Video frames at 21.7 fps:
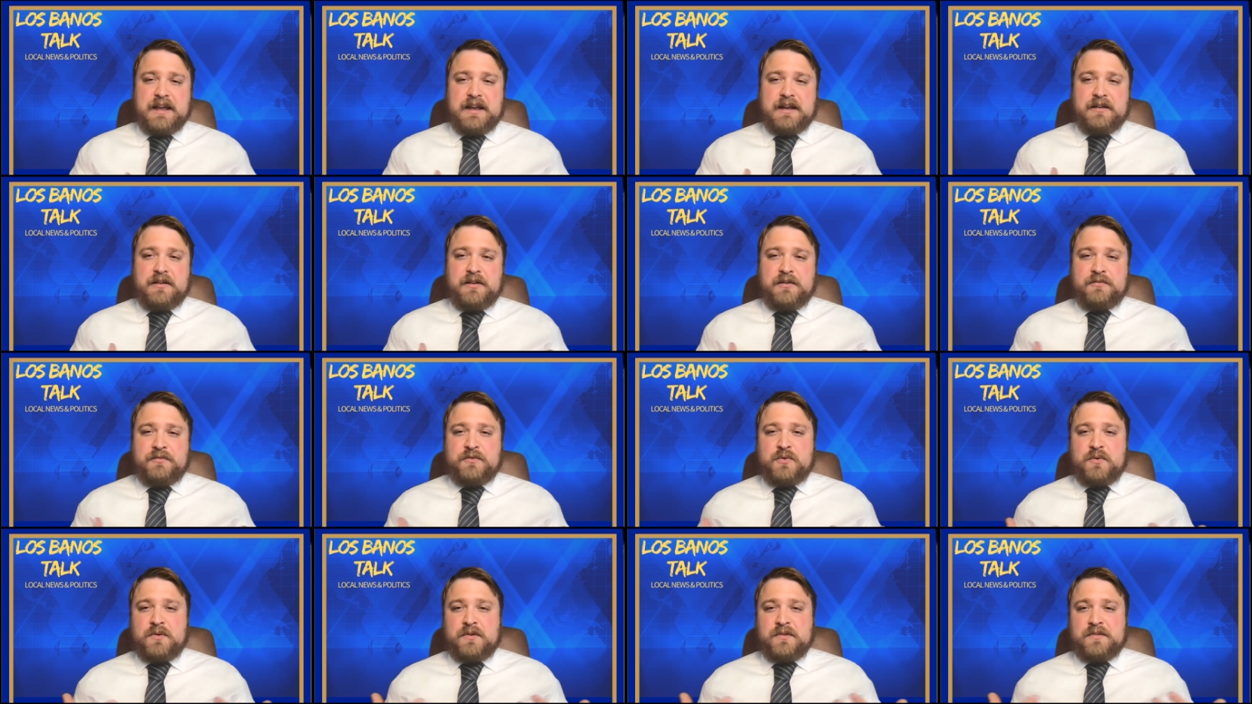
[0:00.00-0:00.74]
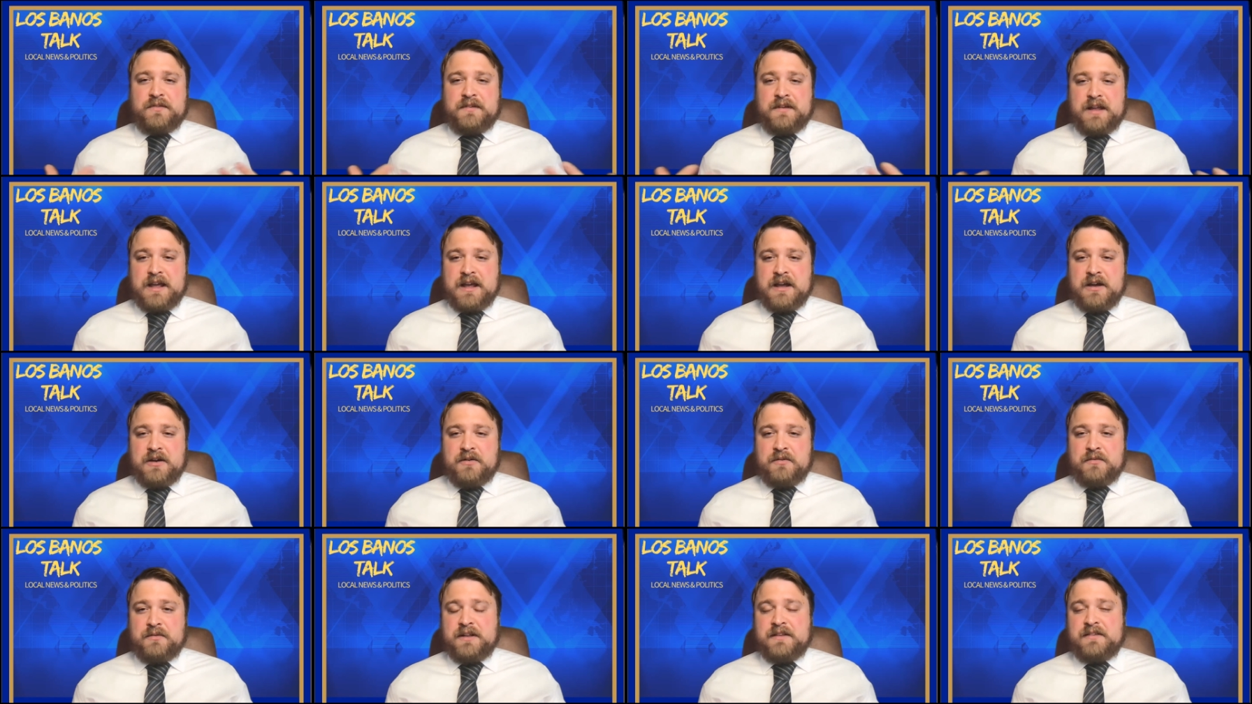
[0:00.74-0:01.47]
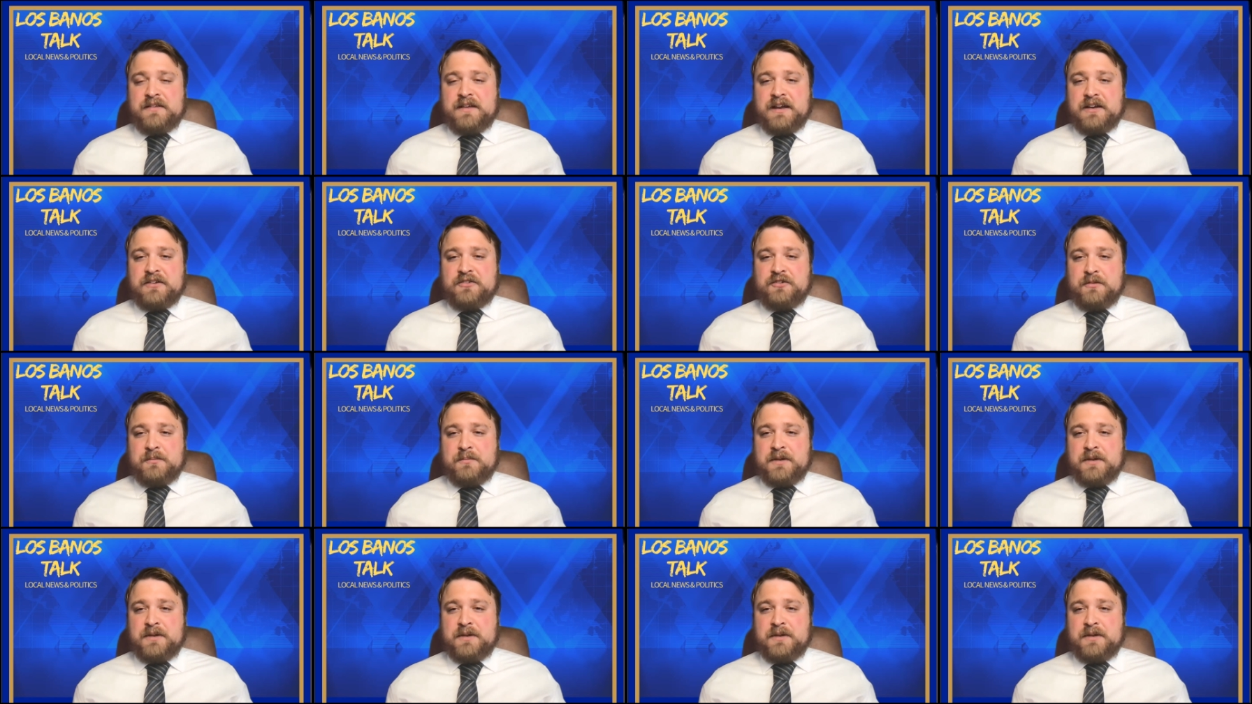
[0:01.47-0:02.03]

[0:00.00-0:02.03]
And of course, now it's actually